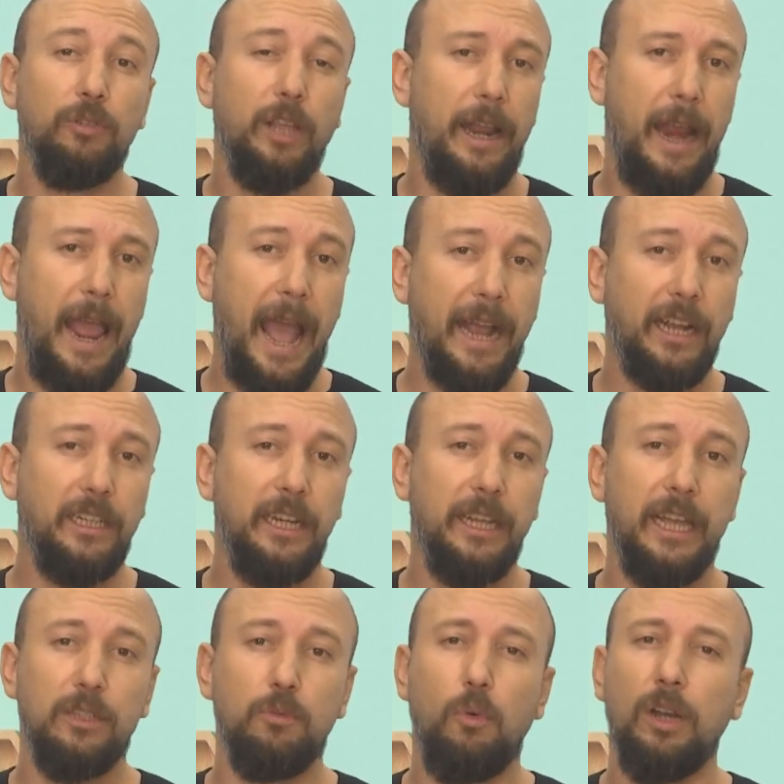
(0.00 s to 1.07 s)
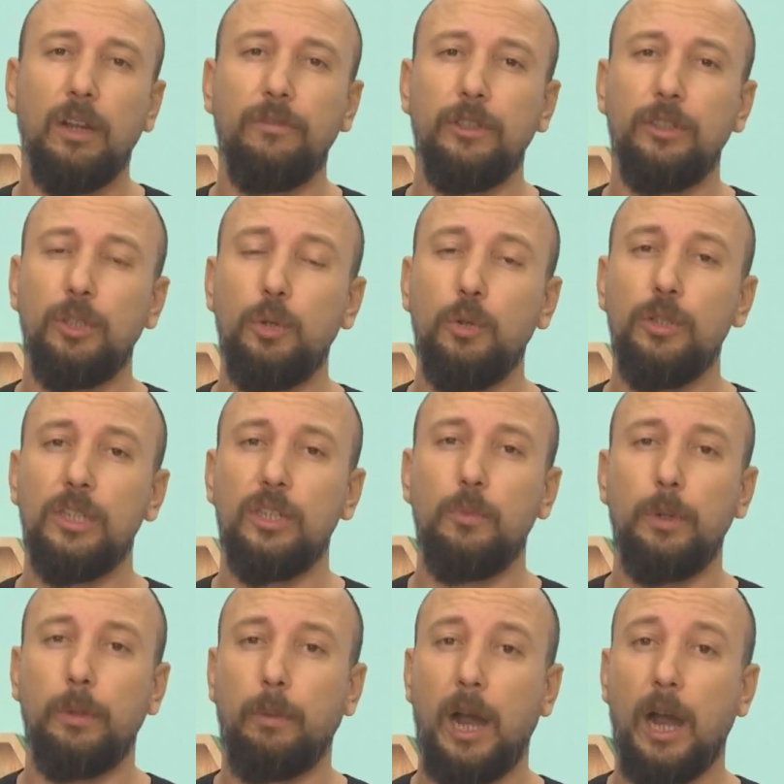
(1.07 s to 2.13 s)
and acting as one of the two
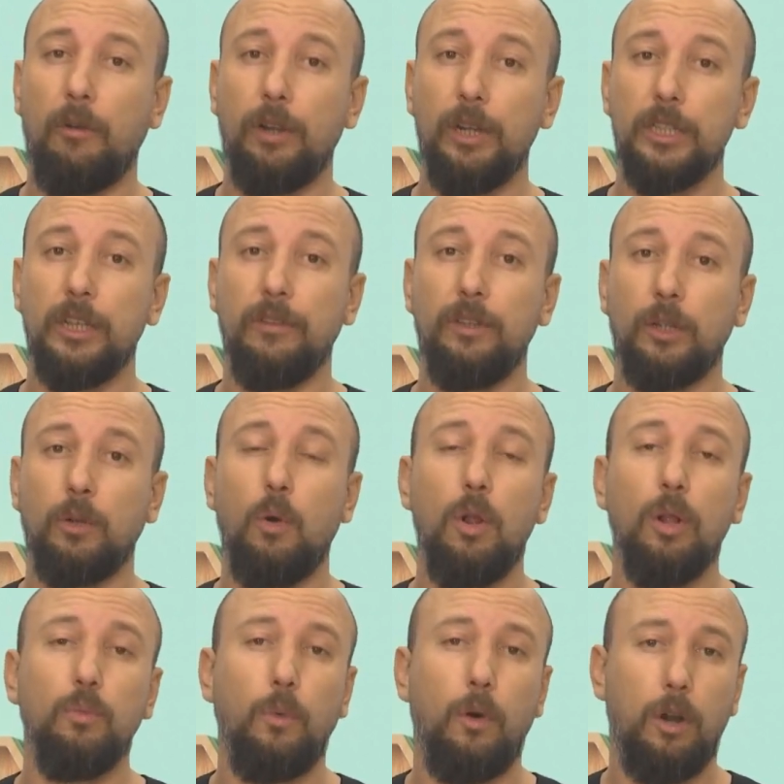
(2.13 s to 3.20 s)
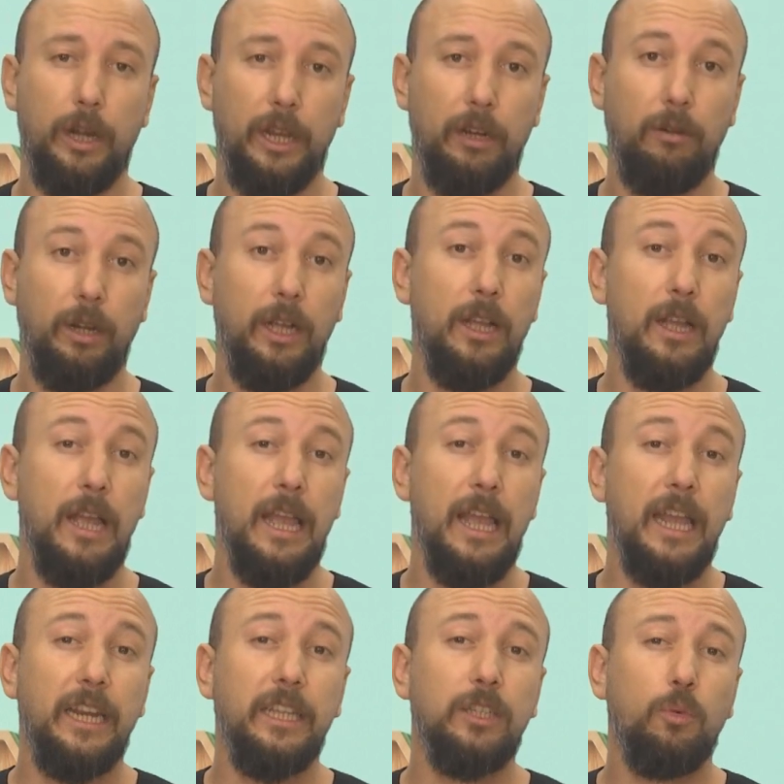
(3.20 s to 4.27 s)
superpowers of the Cold War era,
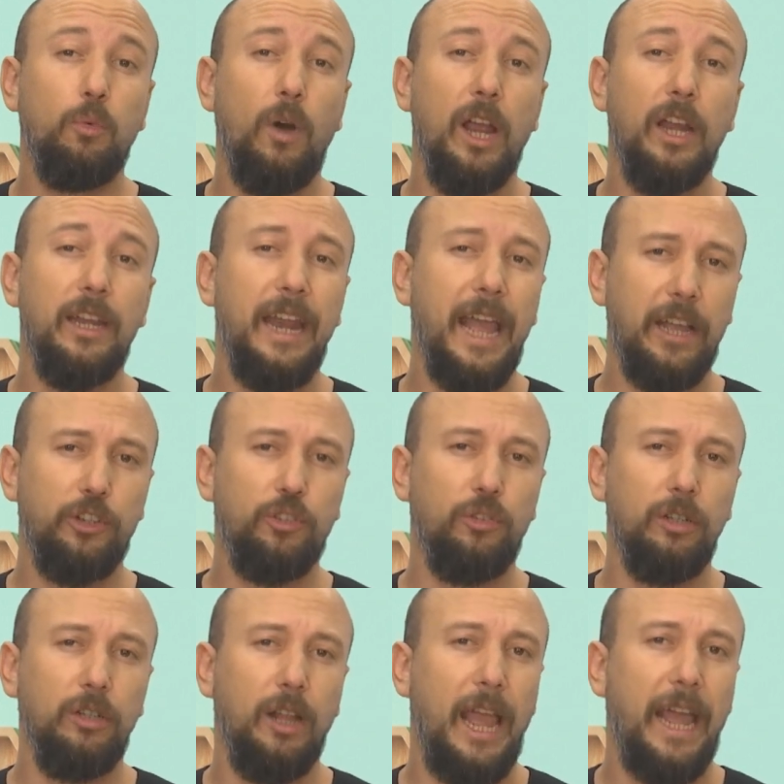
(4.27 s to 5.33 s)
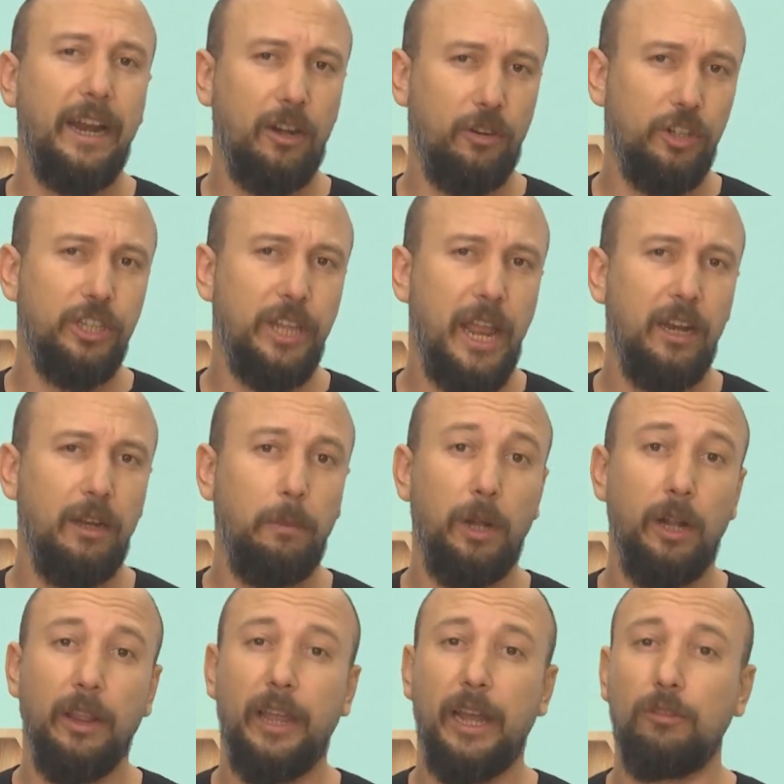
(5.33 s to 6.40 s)
it is quite natural and
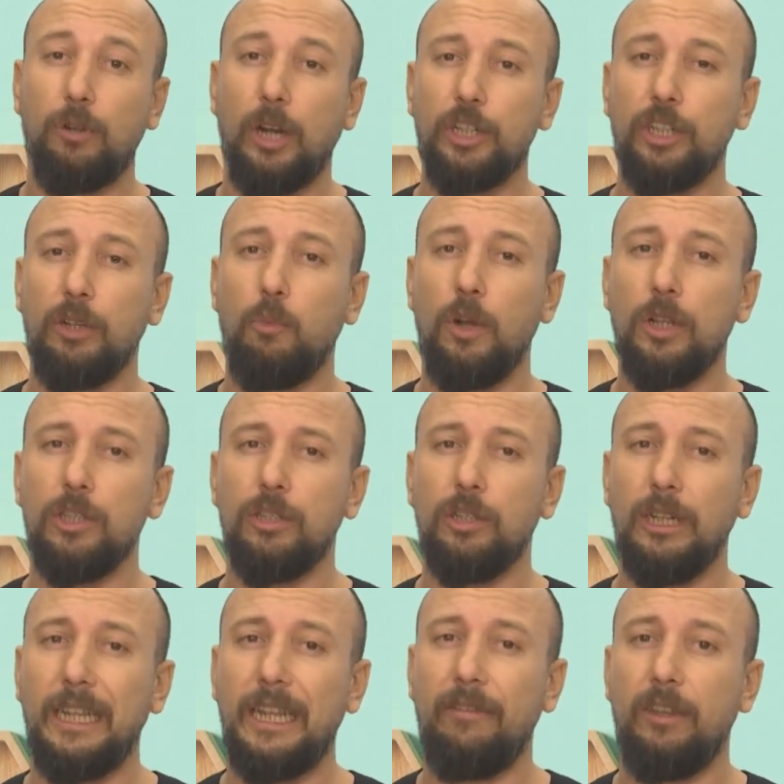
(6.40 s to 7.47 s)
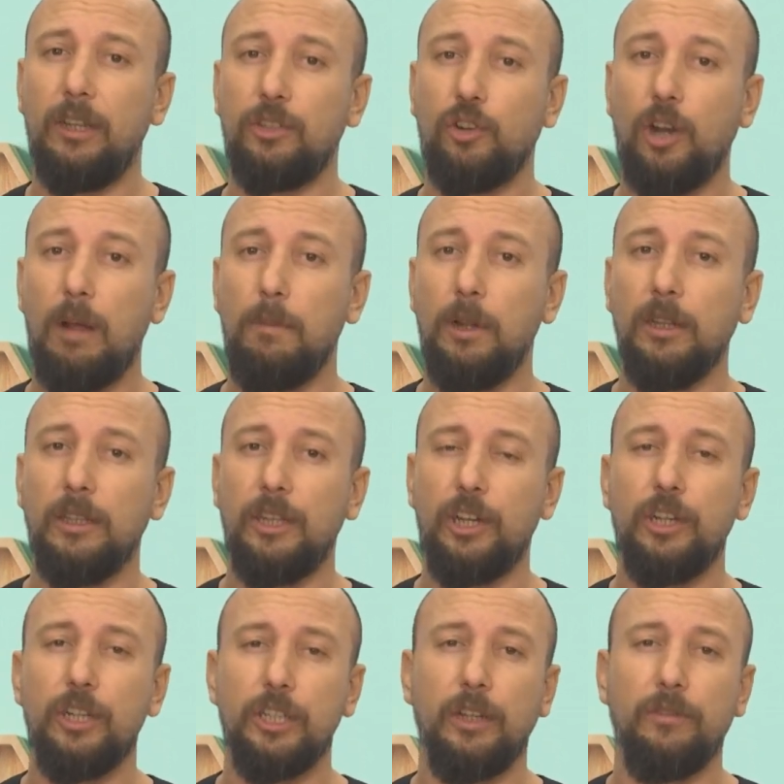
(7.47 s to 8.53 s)
understandable that Russia wants to leave the troubled
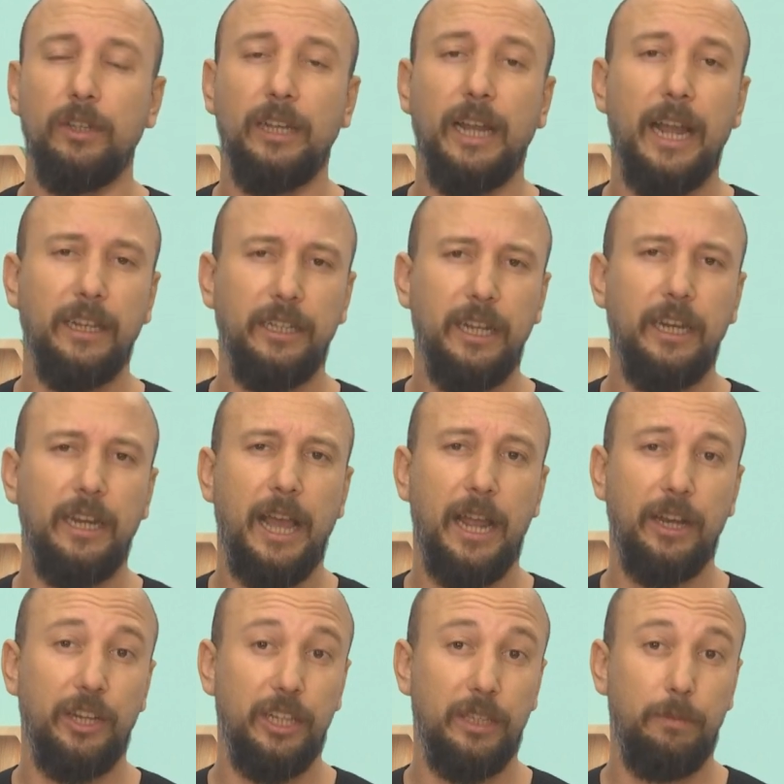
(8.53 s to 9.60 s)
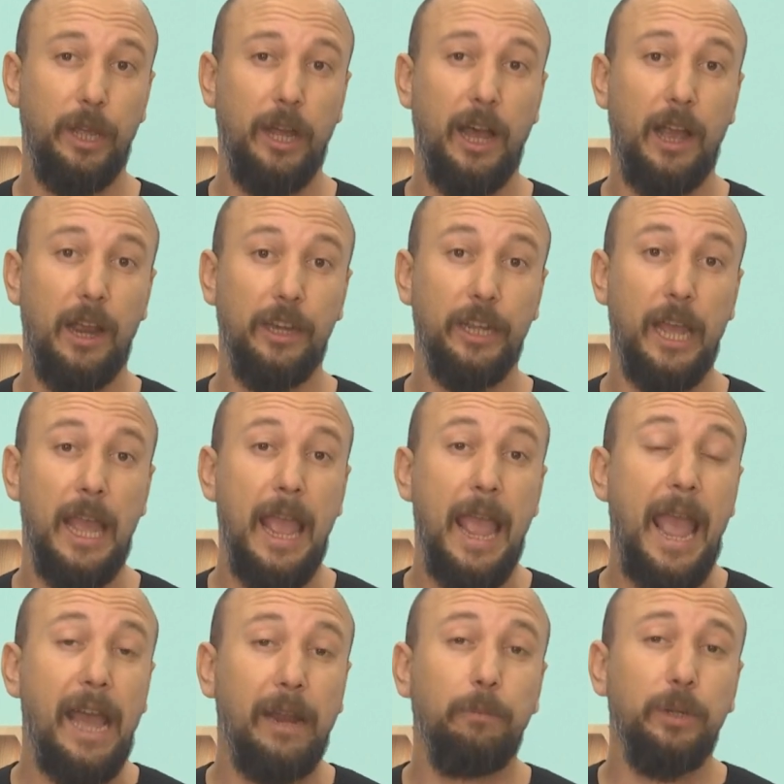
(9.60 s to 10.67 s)
years of the 1990s behind
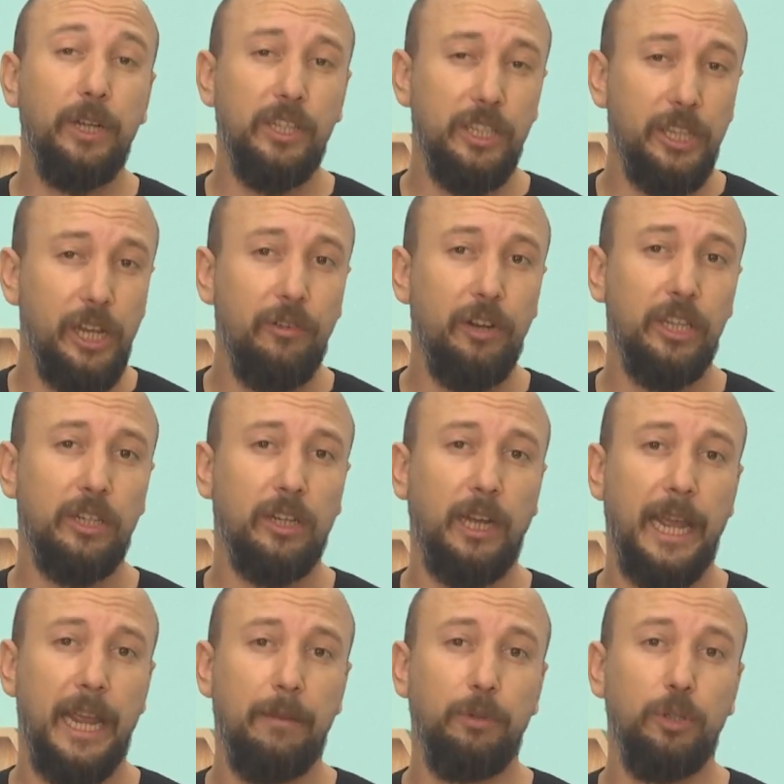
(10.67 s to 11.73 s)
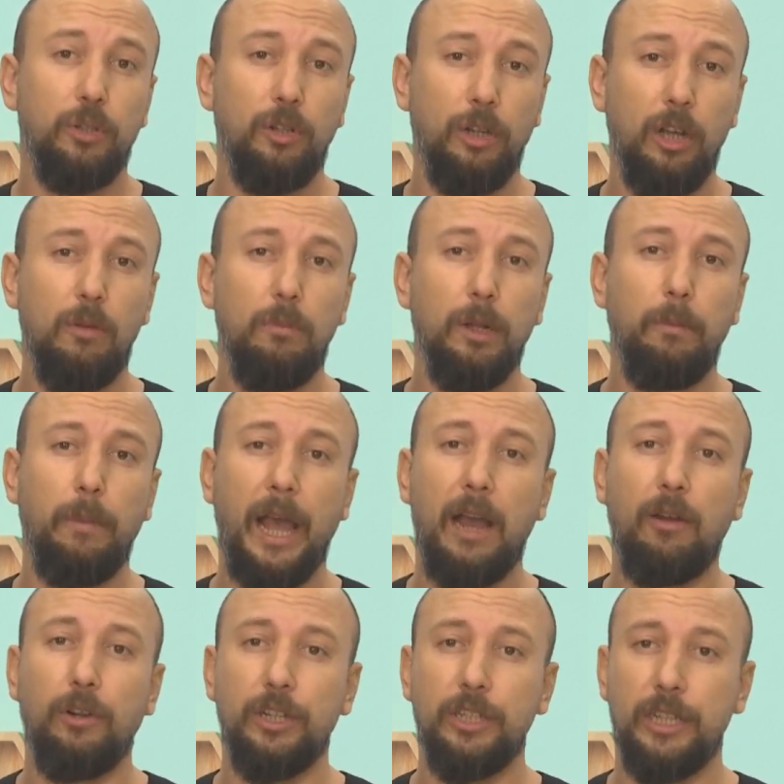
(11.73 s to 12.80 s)
and put a serious claim to global
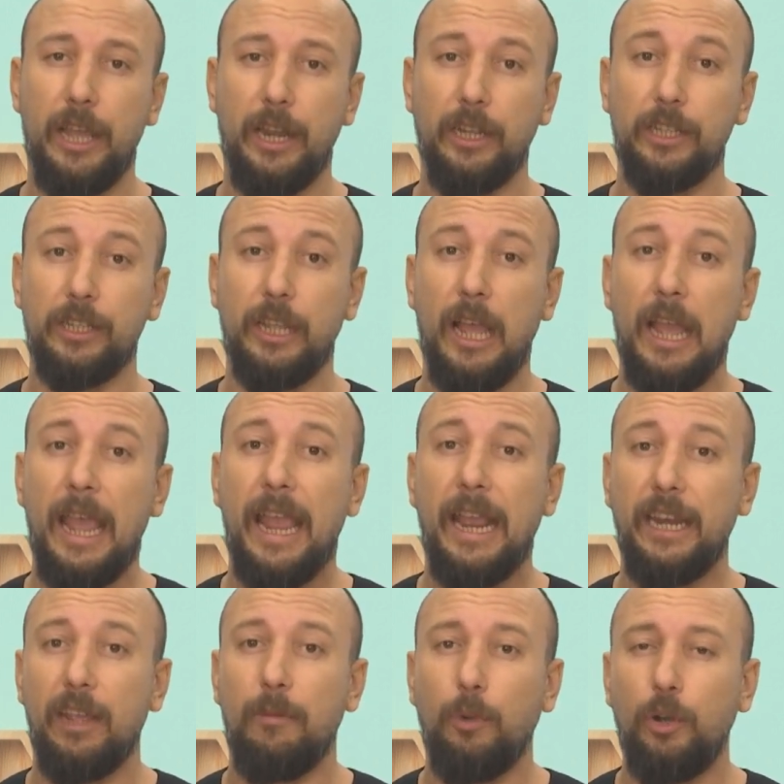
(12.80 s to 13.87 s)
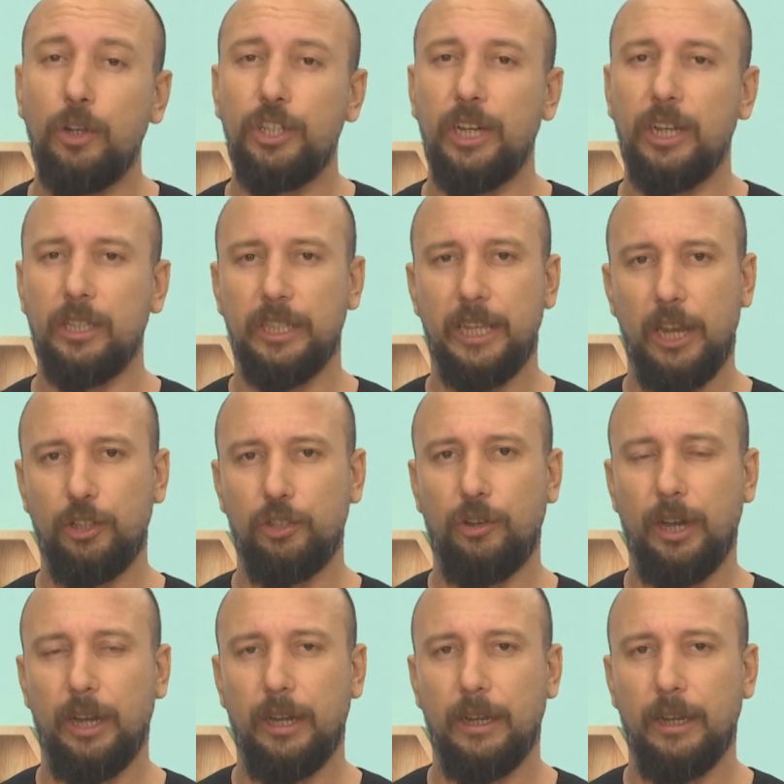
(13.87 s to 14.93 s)
power status in the emerging century.